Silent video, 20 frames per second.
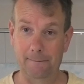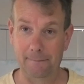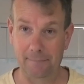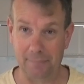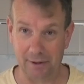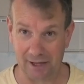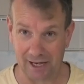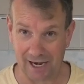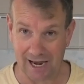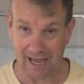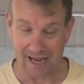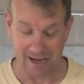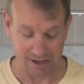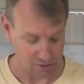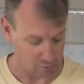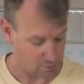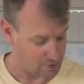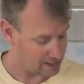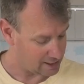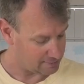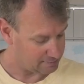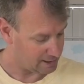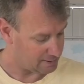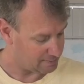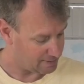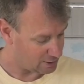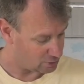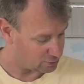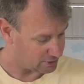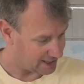But the layout that we're going to be
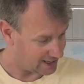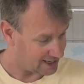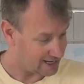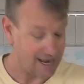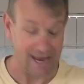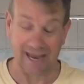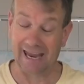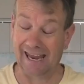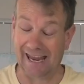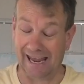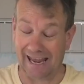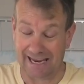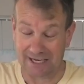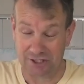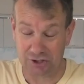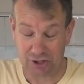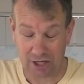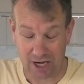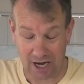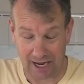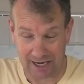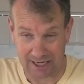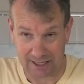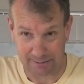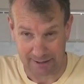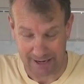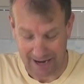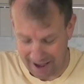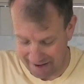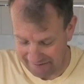building isn't going to
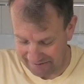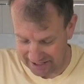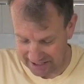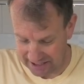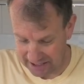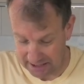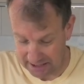be heavy,